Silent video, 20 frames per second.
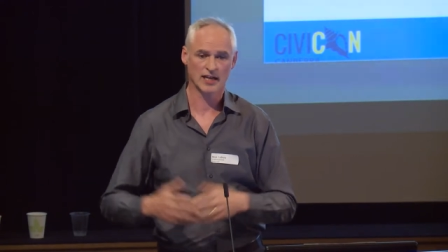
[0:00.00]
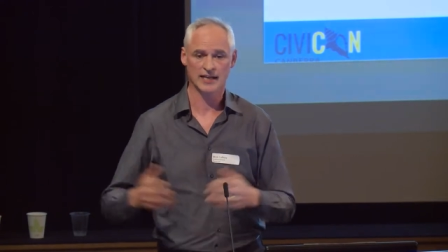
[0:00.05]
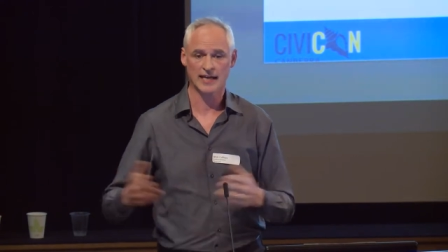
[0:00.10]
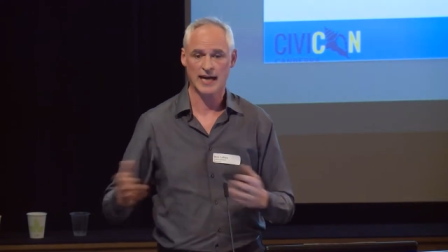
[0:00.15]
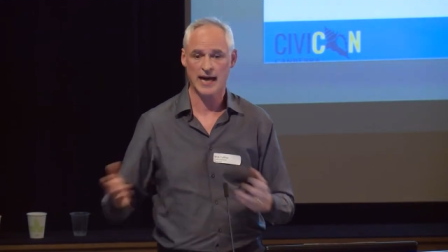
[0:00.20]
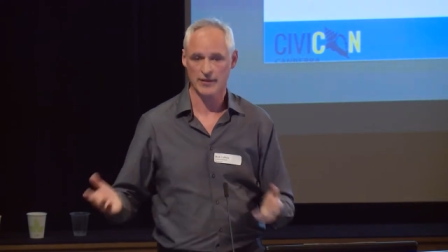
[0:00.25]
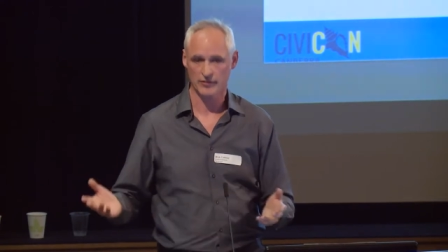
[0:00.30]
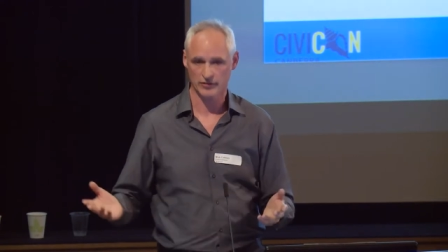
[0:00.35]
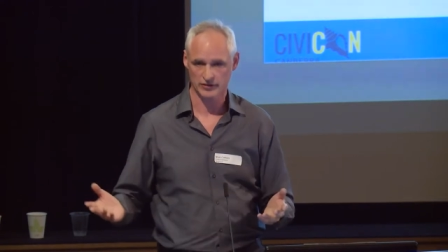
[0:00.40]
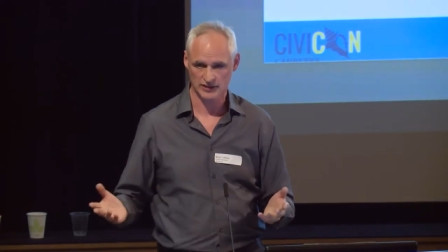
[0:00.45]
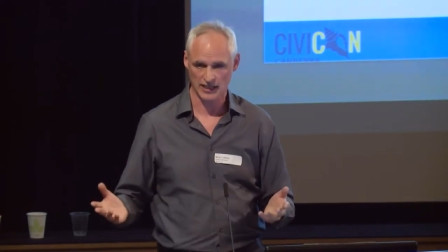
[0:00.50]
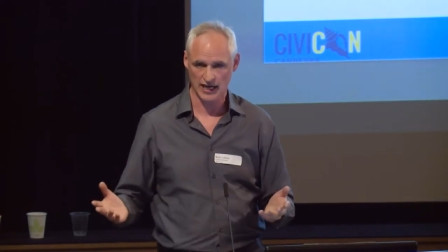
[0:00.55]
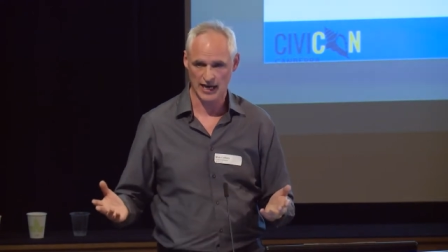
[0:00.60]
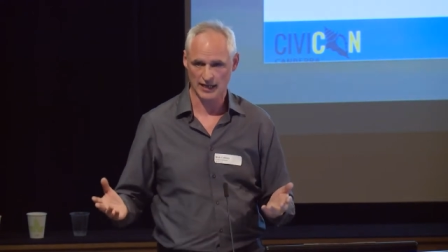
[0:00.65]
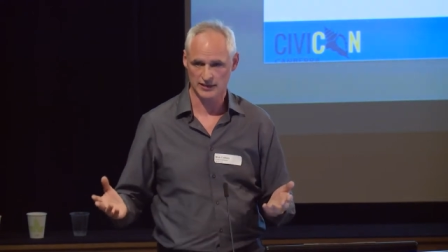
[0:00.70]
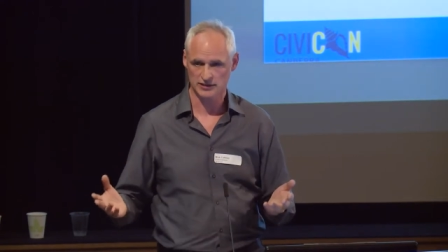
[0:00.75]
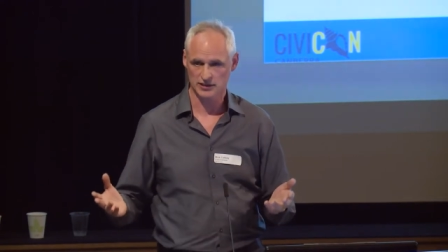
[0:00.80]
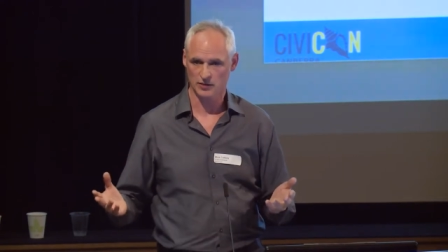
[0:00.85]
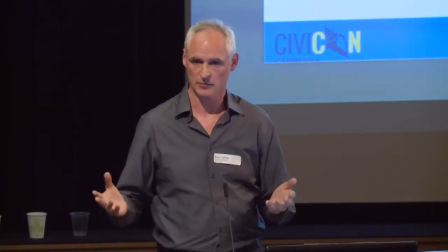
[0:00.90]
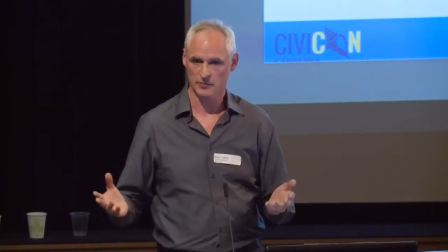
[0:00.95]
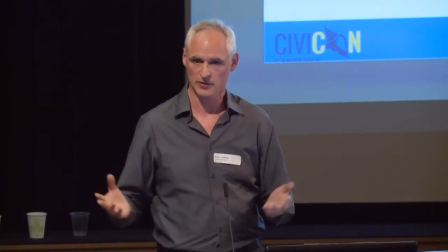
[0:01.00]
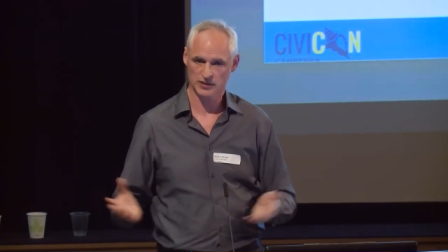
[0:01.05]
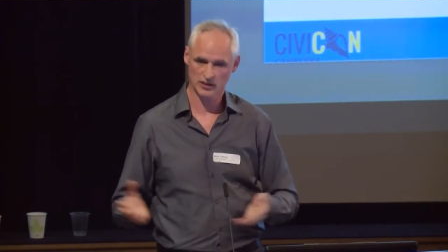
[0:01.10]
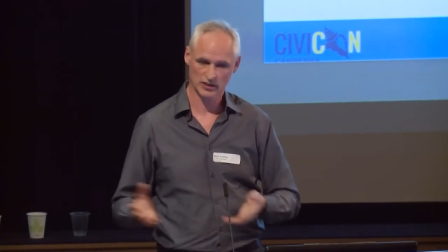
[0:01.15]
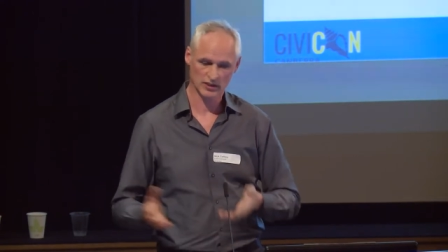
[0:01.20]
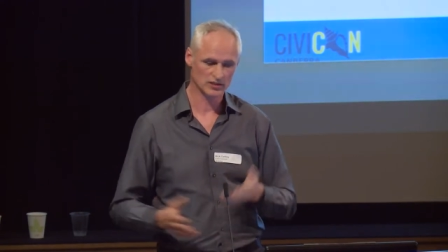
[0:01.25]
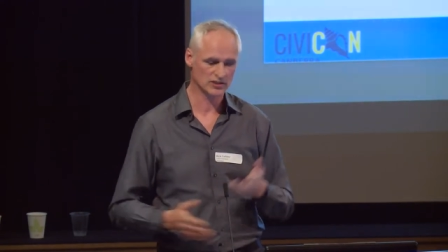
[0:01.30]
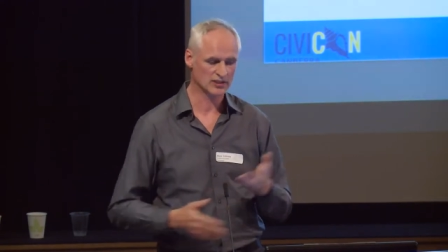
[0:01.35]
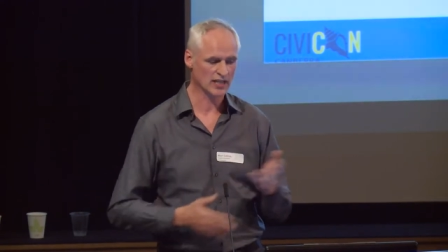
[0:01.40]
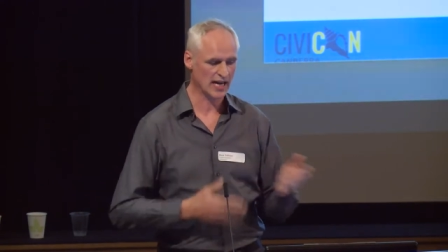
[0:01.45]
and other data, but you
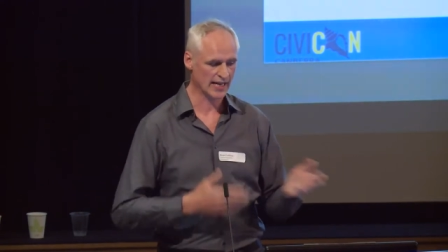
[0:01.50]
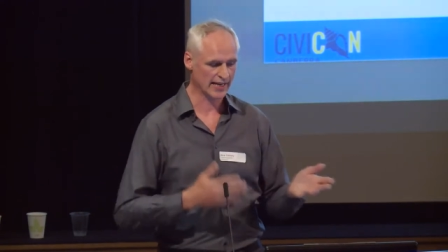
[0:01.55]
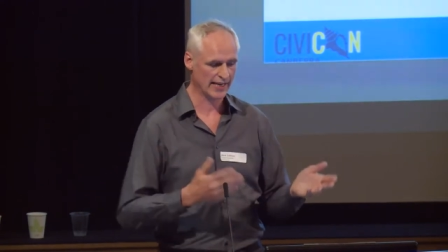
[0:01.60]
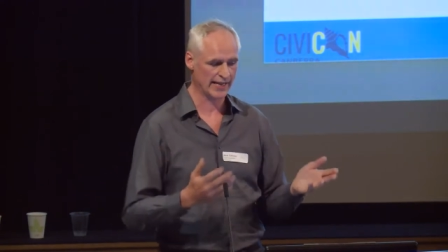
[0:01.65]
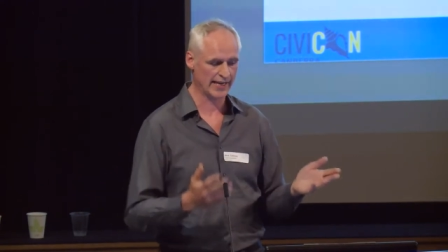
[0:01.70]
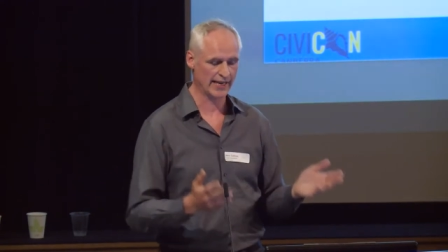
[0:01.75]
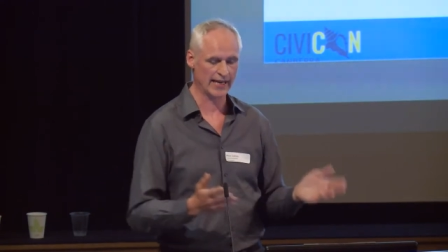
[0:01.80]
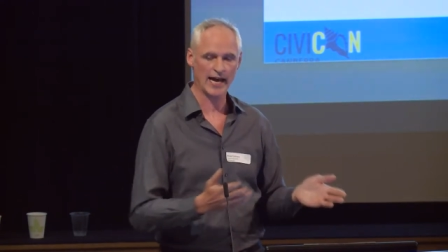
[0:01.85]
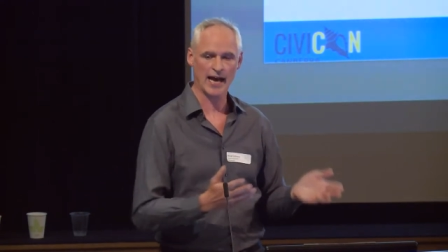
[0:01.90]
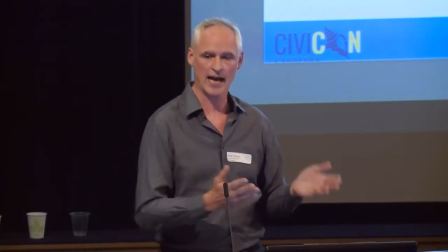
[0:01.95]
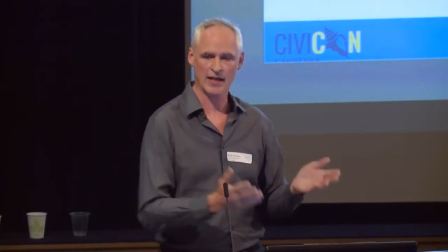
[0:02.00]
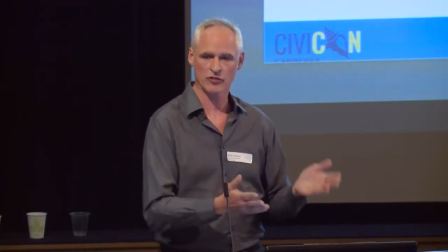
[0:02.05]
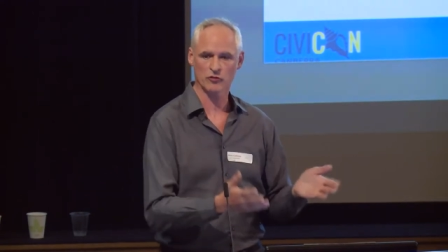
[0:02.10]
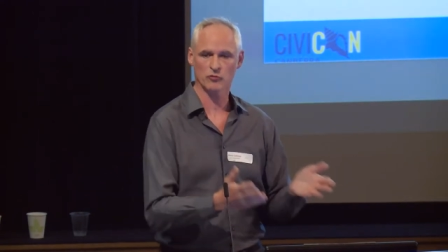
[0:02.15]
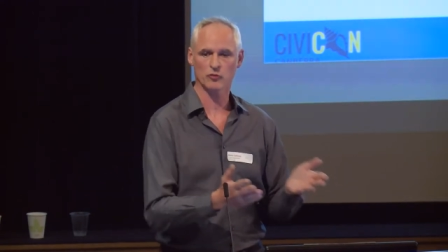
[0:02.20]
can start getting other